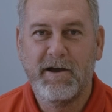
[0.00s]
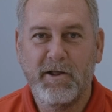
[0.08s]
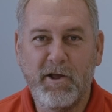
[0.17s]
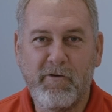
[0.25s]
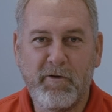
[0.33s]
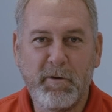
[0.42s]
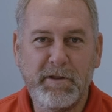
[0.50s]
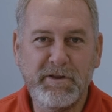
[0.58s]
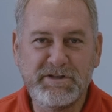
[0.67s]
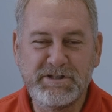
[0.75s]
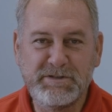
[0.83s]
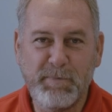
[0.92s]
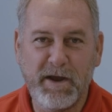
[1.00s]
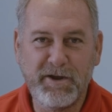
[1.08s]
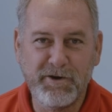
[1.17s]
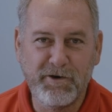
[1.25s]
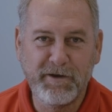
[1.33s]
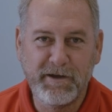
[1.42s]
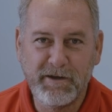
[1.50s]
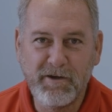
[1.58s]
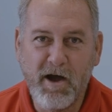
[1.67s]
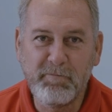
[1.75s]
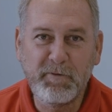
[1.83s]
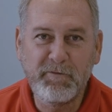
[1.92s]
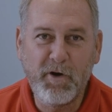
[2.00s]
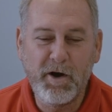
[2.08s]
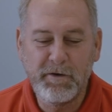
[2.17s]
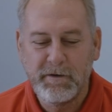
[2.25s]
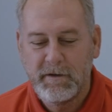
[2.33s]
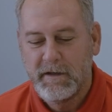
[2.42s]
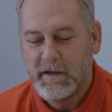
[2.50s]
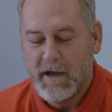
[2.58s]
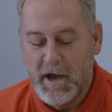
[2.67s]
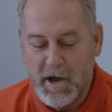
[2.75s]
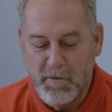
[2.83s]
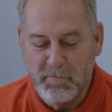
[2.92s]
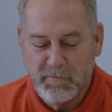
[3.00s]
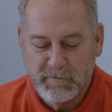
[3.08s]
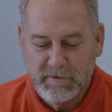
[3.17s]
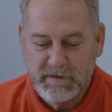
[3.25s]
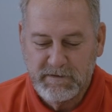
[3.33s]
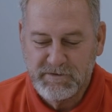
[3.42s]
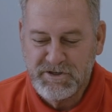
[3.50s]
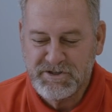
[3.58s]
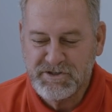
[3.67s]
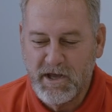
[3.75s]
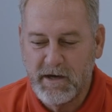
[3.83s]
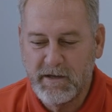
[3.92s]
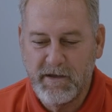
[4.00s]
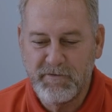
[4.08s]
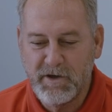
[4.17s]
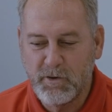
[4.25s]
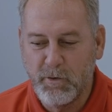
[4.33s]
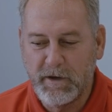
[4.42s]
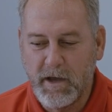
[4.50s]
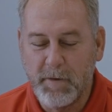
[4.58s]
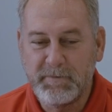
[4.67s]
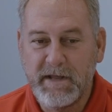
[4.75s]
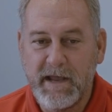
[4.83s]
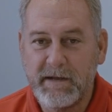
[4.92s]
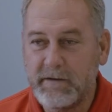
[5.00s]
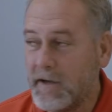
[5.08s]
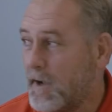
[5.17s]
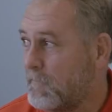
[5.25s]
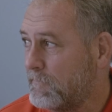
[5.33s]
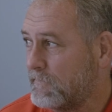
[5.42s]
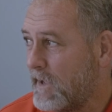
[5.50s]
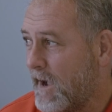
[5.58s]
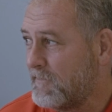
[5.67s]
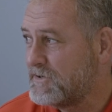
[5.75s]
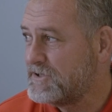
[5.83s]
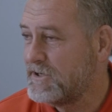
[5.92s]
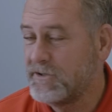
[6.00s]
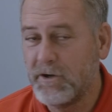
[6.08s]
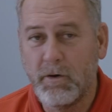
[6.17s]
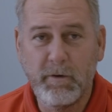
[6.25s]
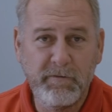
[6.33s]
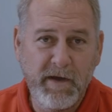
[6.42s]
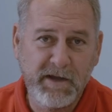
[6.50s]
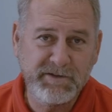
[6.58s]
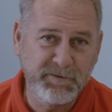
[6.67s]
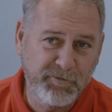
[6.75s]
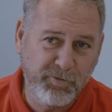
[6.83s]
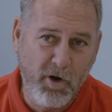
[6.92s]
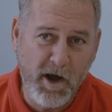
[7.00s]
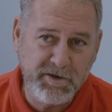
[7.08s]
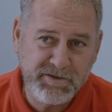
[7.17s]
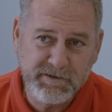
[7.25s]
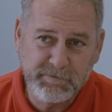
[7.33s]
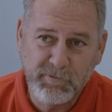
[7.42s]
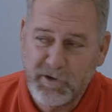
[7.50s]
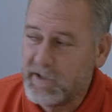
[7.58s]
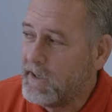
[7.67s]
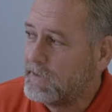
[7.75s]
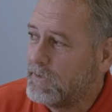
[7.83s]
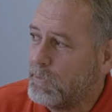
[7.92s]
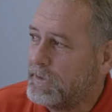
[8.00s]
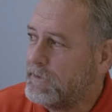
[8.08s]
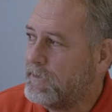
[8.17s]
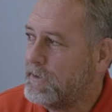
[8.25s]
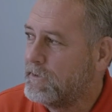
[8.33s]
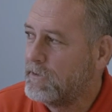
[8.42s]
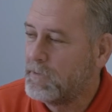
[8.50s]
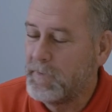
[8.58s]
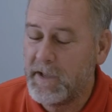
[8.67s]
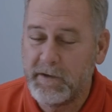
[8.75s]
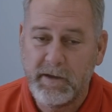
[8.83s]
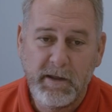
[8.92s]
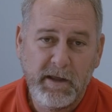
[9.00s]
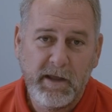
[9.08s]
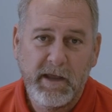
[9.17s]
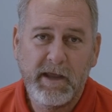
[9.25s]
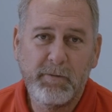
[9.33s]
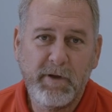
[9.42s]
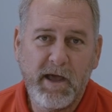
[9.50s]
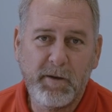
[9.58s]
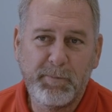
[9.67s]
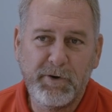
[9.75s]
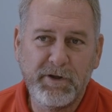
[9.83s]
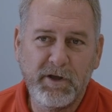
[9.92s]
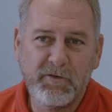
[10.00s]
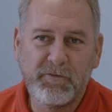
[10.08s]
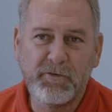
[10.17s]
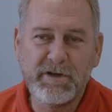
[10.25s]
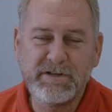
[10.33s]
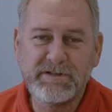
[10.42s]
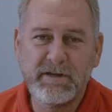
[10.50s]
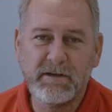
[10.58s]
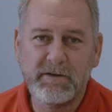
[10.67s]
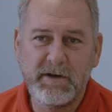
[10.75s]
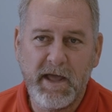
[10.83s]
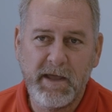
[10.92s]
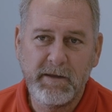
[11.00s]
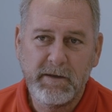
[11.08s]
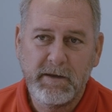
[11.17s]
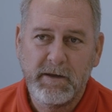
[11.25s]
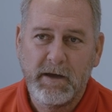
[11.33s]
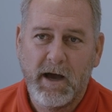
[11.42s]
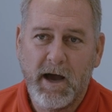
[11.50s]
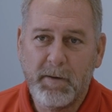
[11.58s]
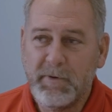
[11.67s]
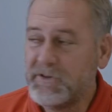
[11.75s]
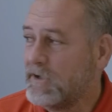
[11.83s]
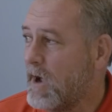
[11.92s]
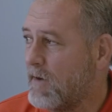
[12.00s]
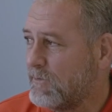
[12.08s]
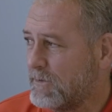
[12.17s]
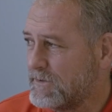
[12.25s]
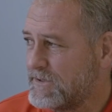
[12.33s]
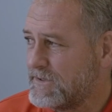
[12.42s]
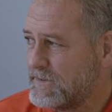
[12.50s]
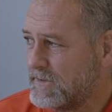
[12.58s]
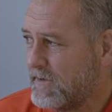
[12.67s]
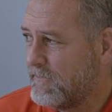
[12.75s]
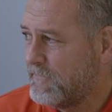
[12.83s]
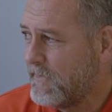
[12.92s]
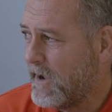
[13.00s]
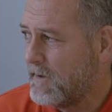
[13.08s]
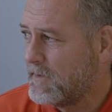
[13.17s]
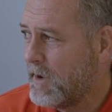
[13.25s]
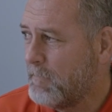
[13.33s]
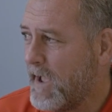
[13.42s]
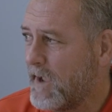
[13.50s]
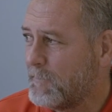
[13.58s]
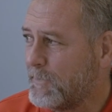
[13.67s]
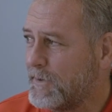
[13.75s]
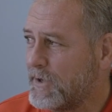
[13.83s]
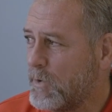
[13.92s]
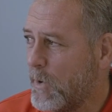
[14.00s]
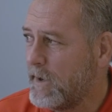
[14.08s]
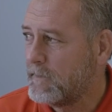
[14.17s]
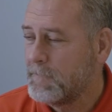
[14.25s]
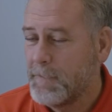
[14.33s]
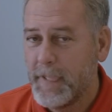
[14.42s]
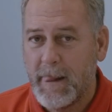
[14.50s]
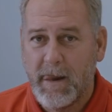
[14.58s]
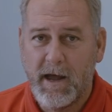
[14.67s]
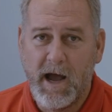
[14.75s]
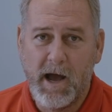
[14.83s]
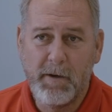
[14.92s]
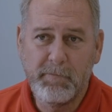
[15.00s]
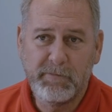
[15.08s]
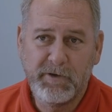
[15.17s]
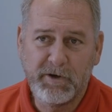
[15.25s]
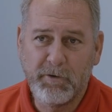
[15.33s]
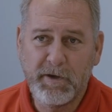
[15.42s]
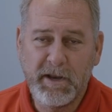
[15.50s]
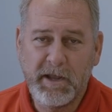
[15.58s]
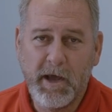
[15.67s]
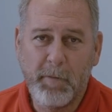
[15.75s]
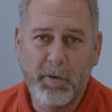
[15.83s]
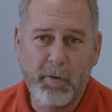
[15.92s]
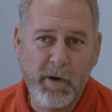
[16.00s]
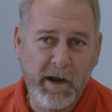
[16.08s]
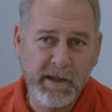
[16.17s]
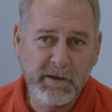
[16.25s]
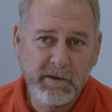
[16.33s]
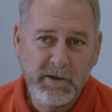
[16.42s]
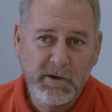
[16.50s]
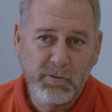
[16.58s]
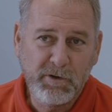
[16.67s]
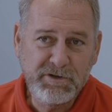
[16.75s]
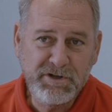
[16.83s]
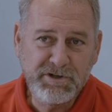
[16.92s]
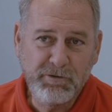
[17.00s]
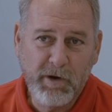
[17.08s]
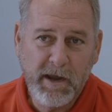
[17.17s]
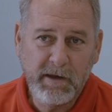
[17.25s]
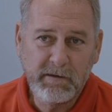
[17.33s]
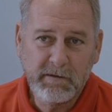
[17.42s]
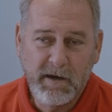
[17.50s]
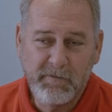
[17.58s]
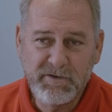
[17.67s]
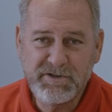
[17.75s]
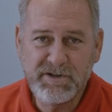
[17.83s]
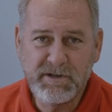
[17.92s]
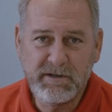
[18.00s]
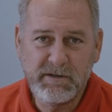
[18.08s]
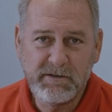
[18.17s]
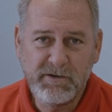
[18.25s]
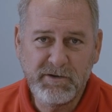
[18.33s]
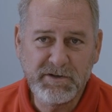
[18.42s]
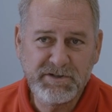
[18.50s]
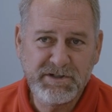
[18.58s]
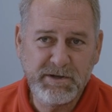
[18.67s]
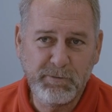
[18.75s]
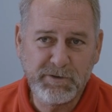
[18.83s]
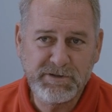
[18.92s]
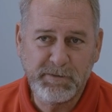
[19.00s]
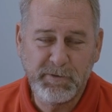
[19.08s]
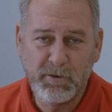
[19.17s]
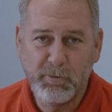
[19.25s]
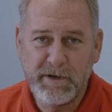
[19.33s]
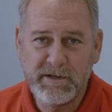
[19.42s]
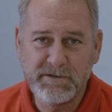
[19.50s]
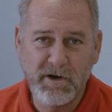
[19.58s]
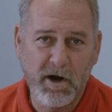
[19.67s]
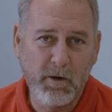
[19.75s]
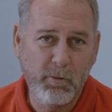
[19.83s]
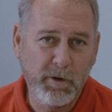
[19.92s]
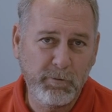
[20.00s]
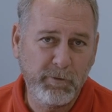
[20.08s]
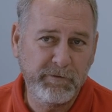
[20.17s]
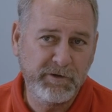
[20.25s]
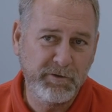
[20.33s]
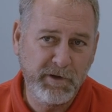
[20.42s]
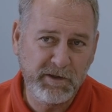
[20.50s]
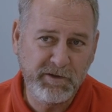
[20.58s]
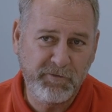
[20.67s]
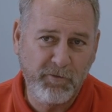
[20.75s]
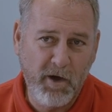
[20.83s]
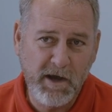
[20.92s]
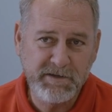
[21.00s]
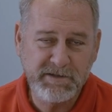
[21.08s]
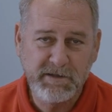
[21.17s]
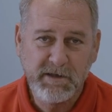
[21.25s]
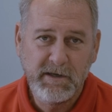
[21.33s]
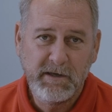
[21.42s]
Hello everyone, this is Mike Yurigan at Golf Brevard. Just thought I'd give you a quick update. Obviously, you know, we've had some frost. I'm looking out the window here a little bit, and we had a pretty good freeze the other day. But the golf courses have come back pretty quick. They're greening up already, which is great. Obviously, you can see where some of the weeds are when we do get the frost.